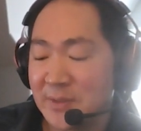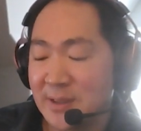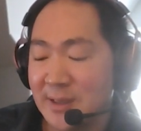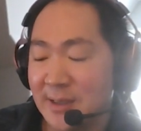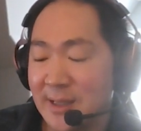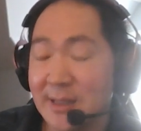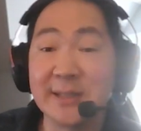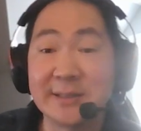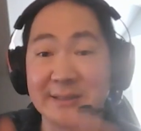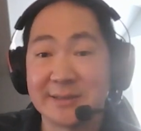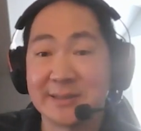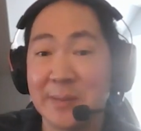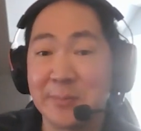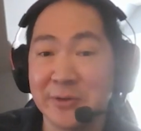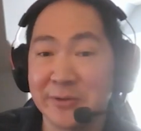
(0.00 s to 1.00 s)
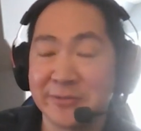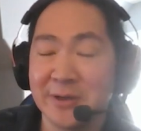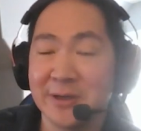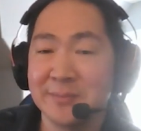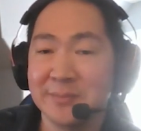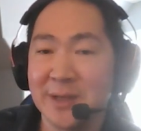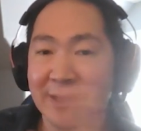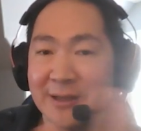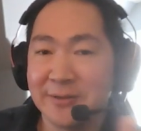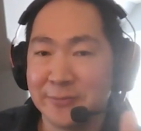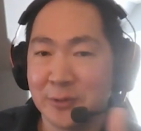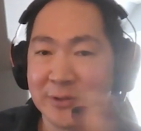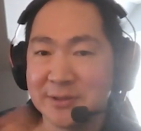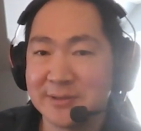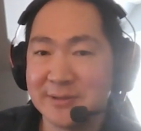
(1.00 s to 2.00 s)
And this is separate from
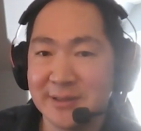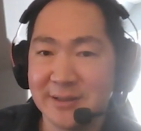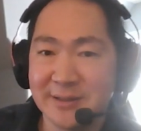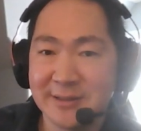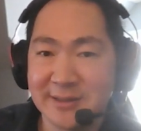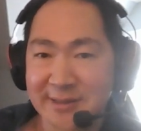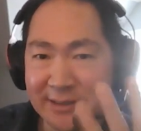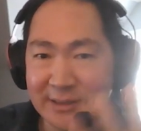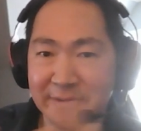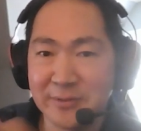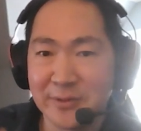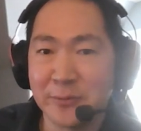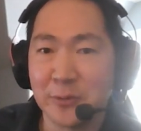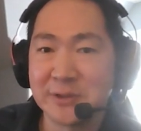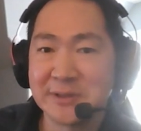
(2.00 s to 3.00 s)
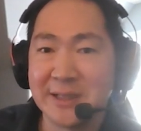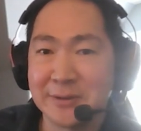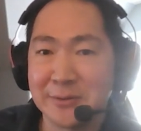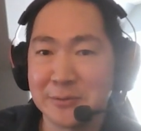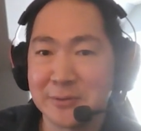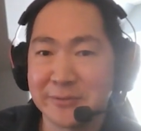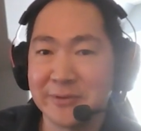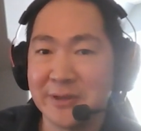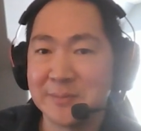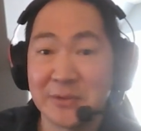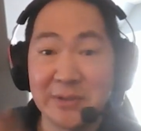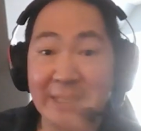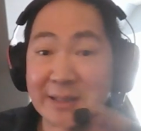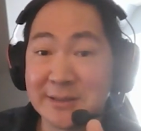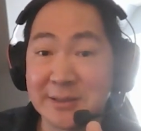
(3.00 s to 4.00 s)
this idea of the fourth stakeholder frame.
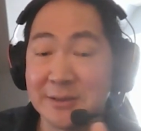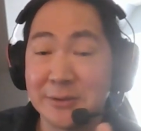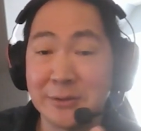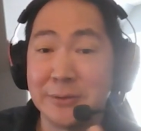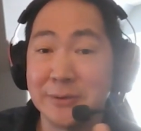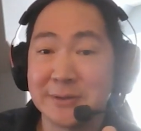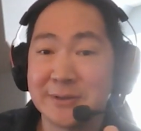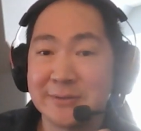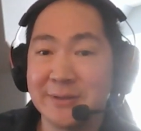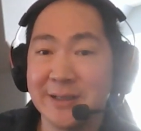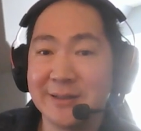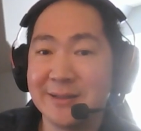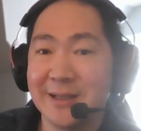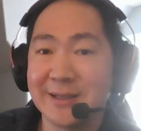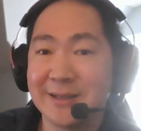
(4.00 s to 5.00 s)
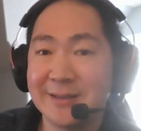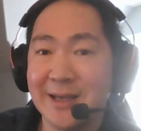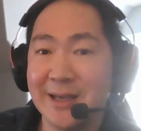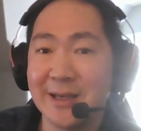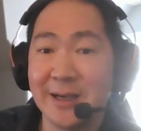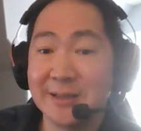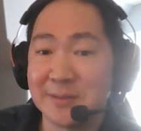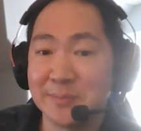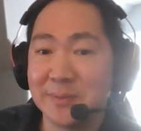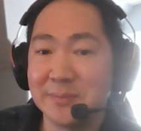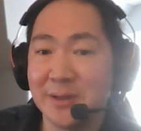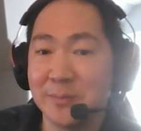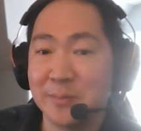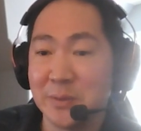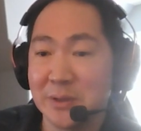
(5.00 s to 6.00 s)
So that still holds, right? Like AI's
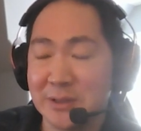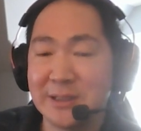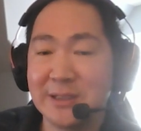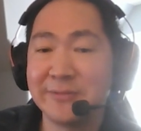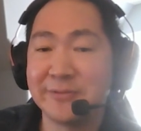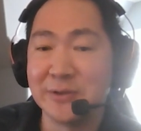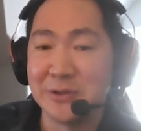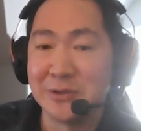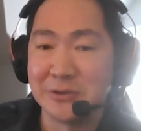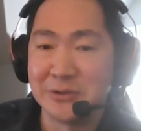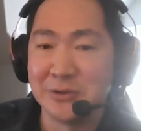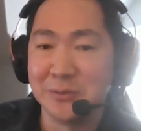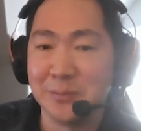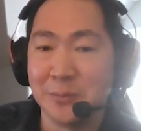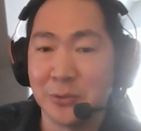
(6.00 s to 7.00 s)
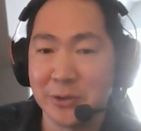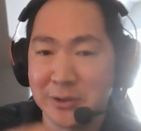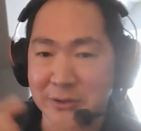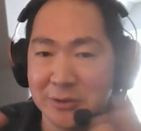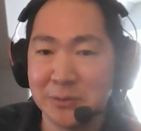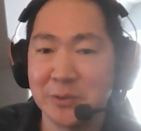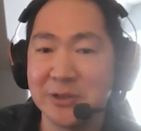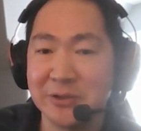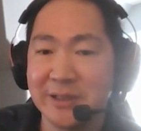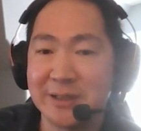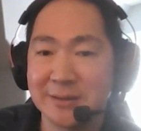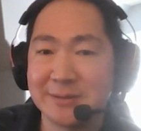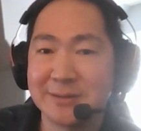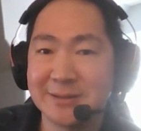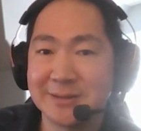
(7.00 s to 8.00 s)
ability for you to do more good with your
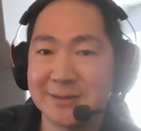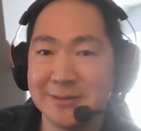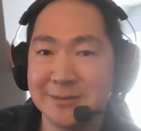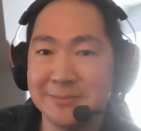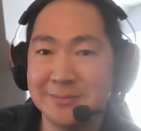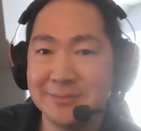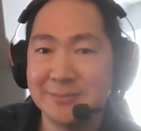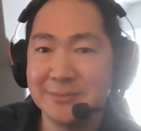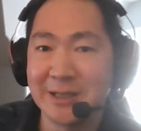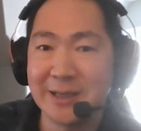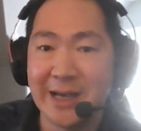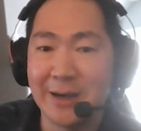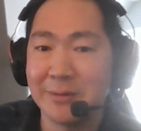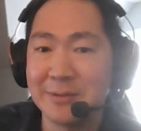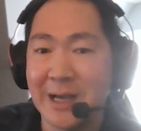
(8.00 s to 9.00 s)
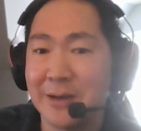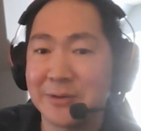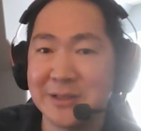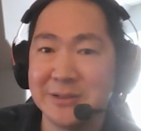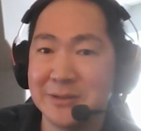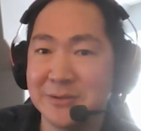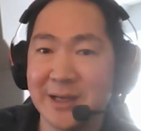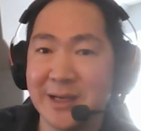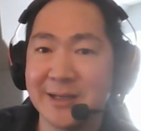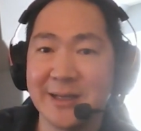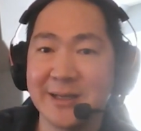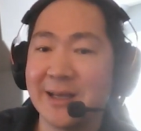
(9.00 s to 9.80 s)
ecosystem. Like how can you do that?